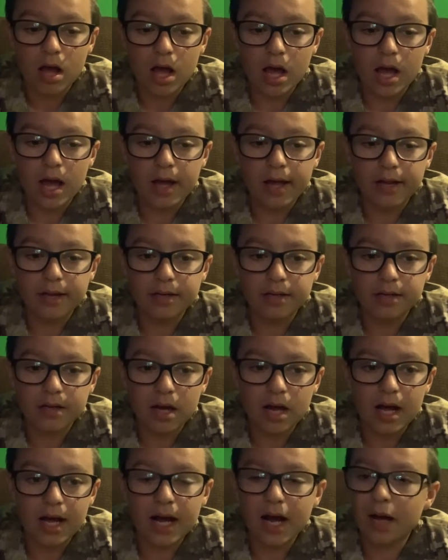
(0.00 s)
And
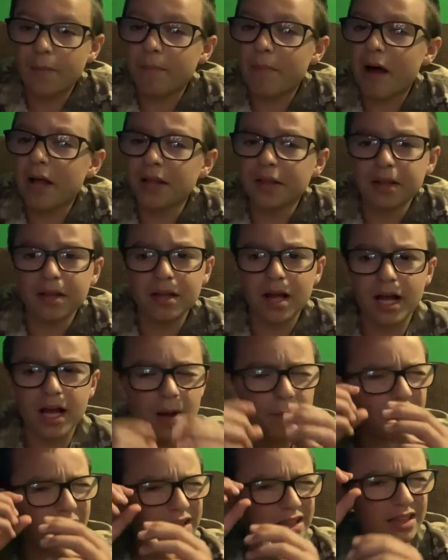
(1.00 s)
I got my I
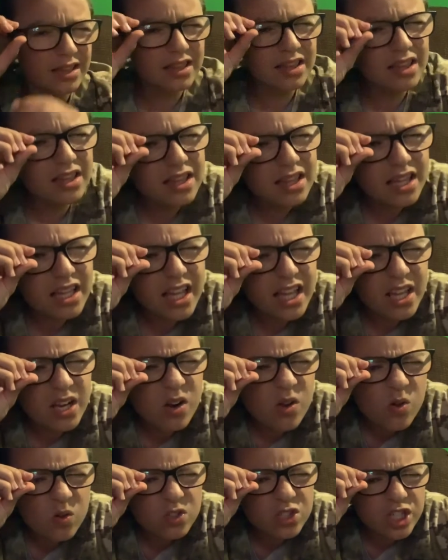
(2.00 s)
got my
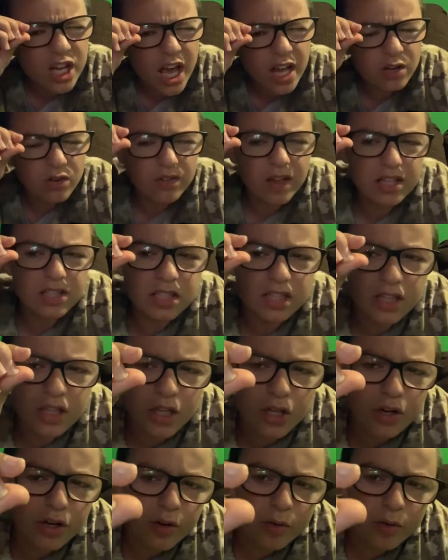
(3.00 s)
little channel that's literally